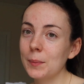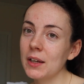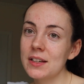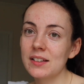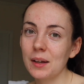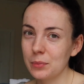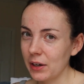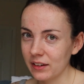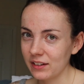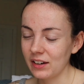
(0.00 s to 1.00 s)
because I'm
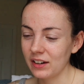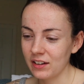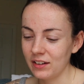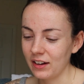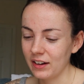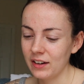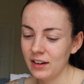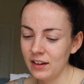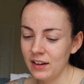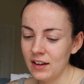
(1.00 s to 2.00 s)
pregnant. I can't
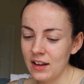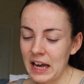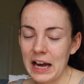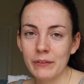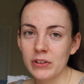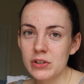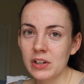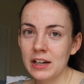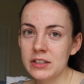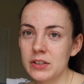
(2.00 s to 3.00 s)
have those
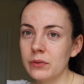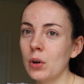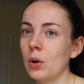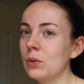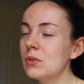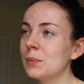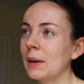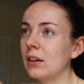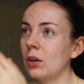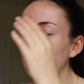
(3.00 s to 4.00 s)
kinds of goals.
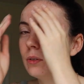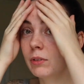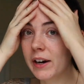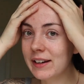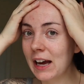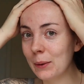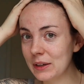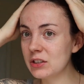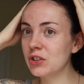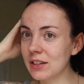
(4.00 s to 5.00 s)
My goal right now
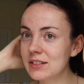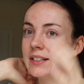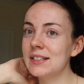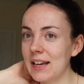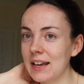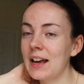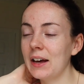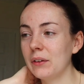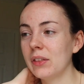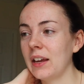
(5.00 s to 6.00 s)
is just to stay
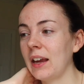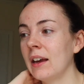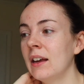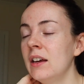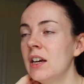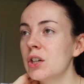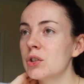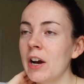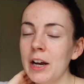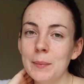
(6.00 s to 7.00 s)
healthy,
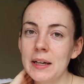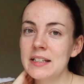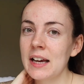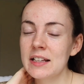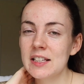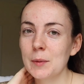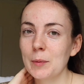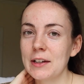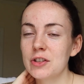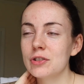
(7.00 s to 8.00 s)
try and maintain some of
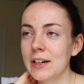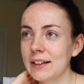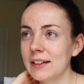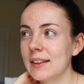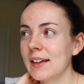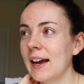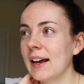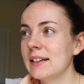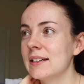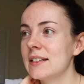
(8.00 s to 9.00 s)
my strength,
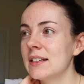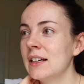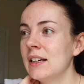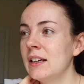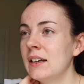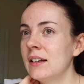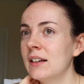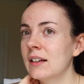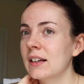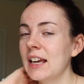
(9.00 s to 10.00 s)
and
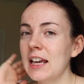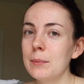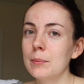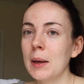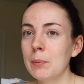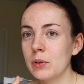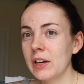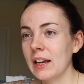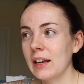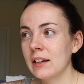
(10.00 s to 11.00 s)
keep my
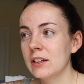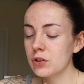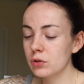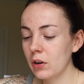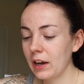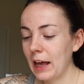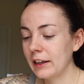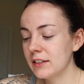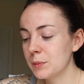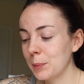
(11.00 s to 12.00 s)
body strong
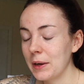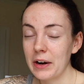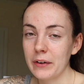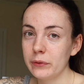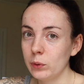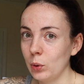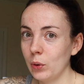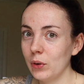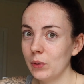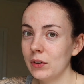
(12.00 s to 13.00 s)
and prepare it
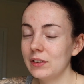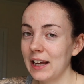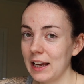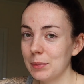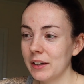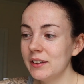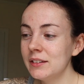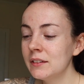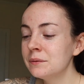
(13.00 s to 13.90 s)
for labour,